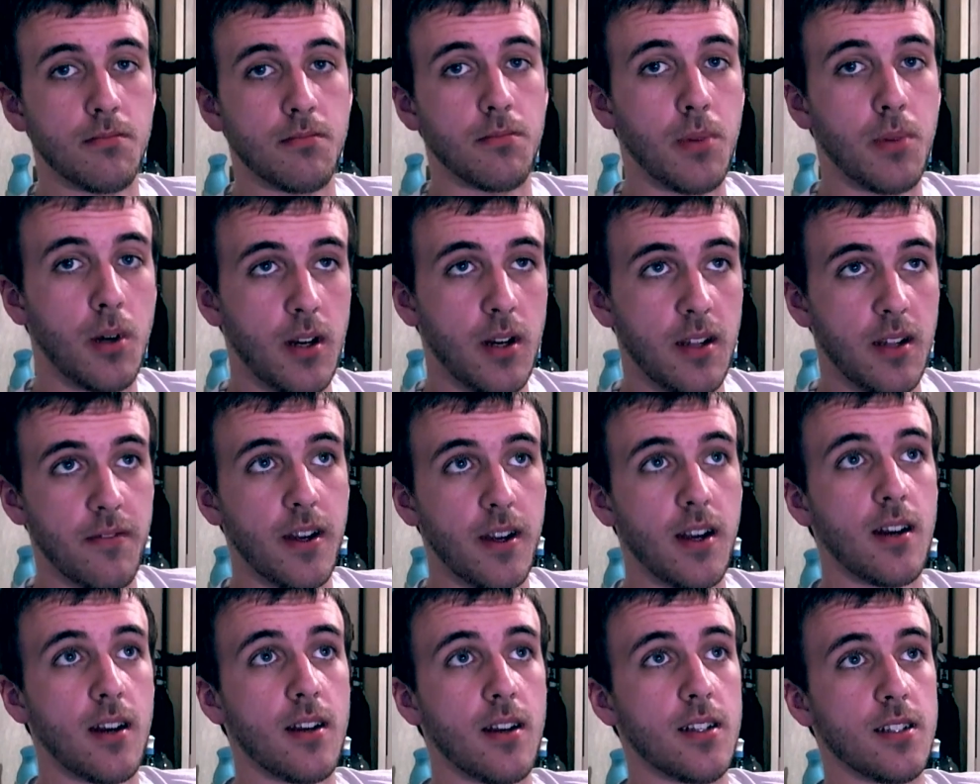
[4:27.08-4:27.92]
Bon
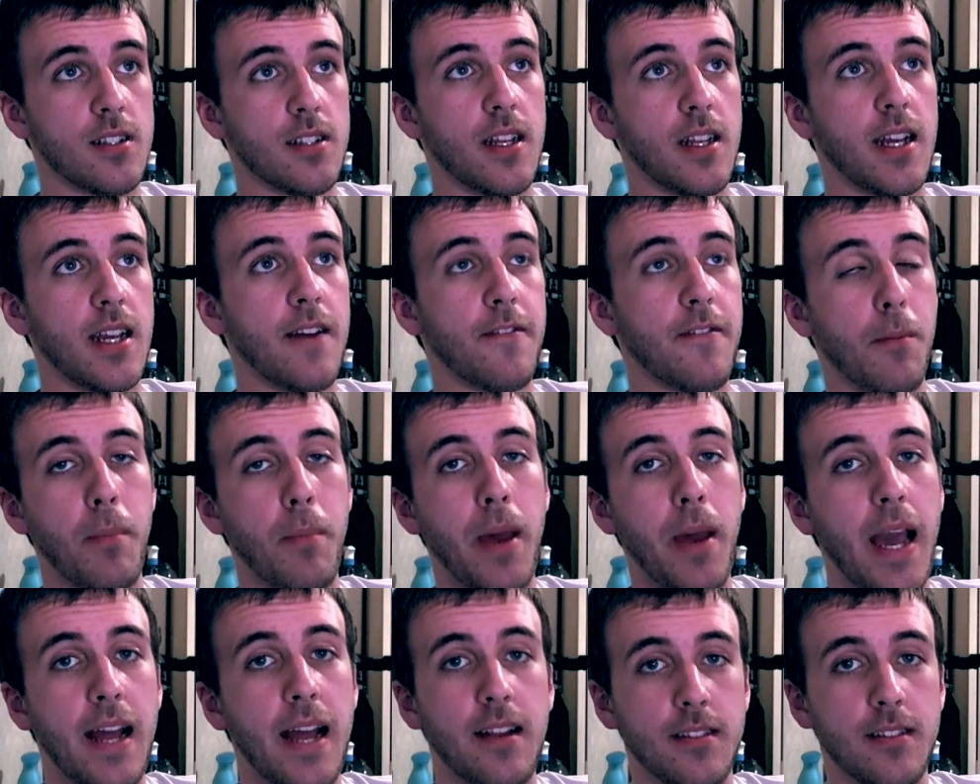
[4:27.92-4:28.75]
Iver doesn't have a
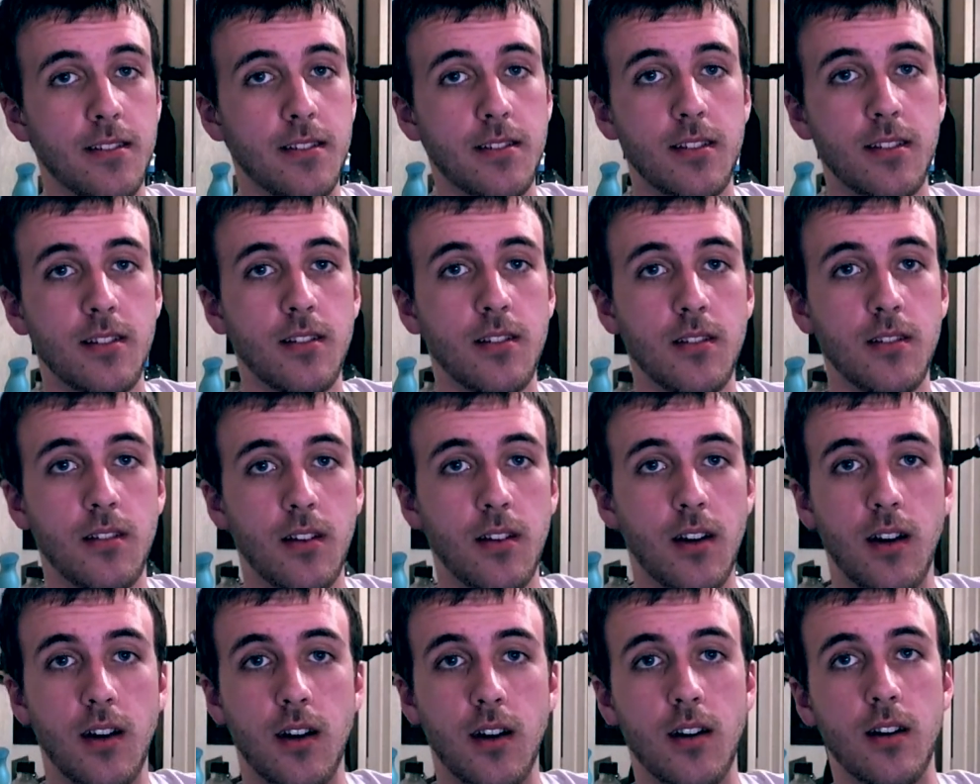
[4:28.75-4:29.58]
patent
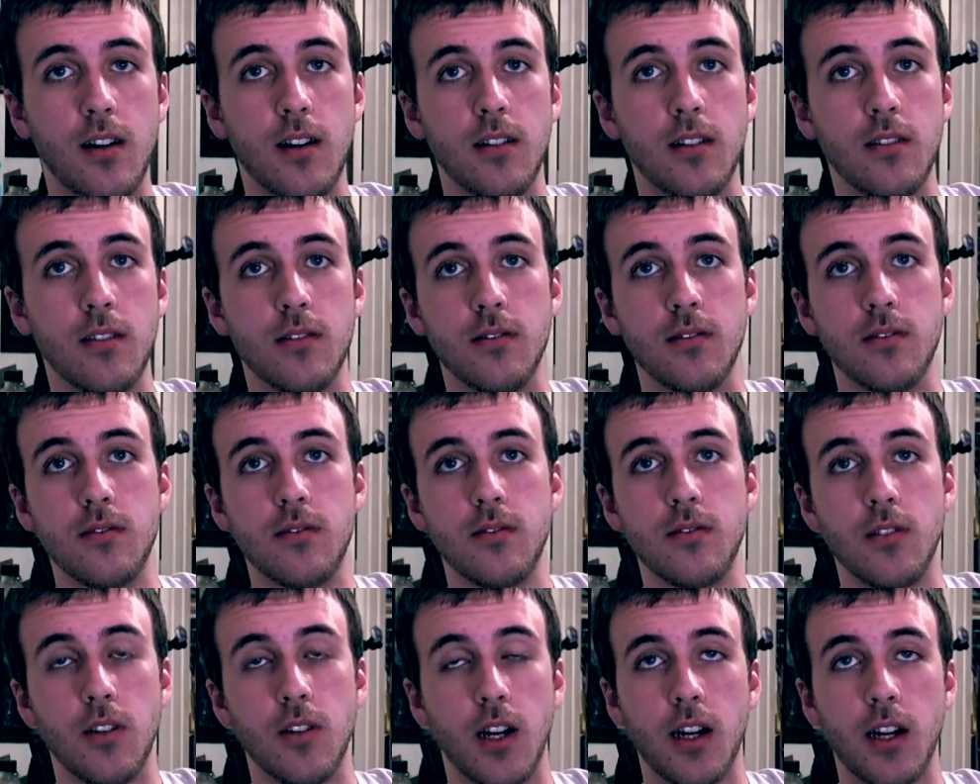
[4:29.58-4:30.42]
on,
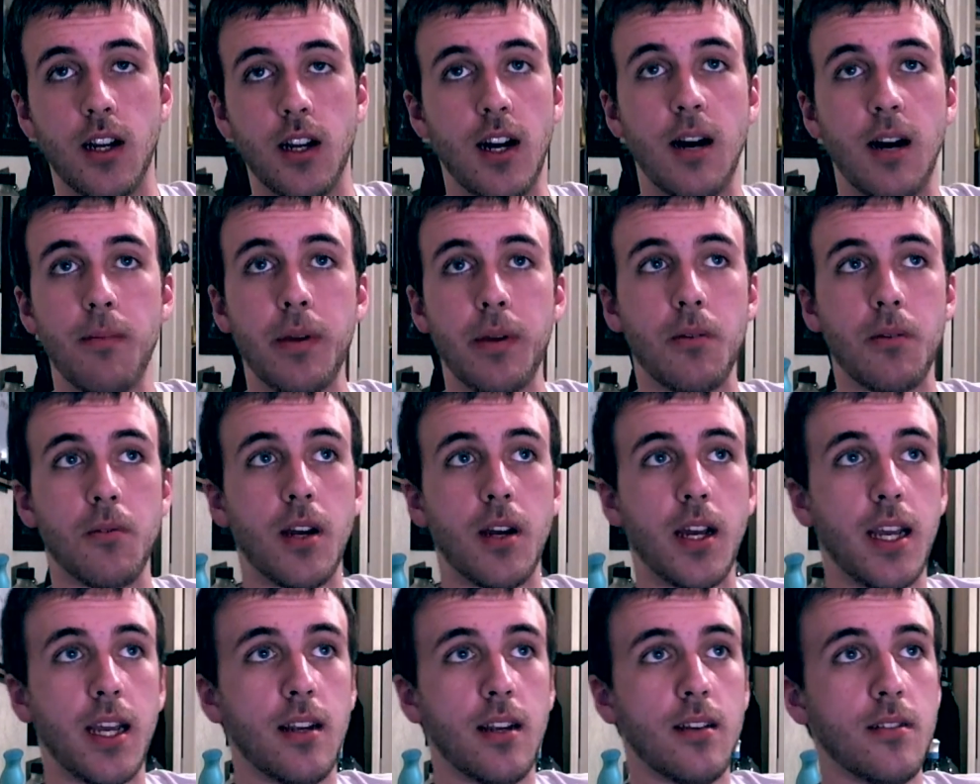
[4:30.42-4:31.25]
or a
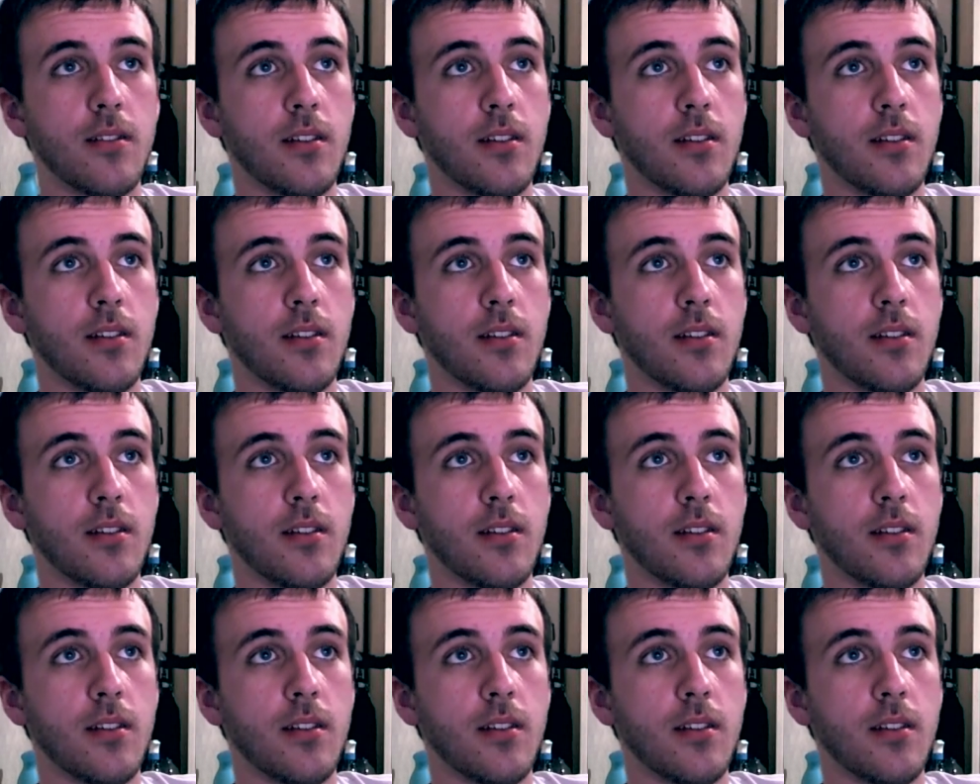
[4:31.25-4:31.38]
copyright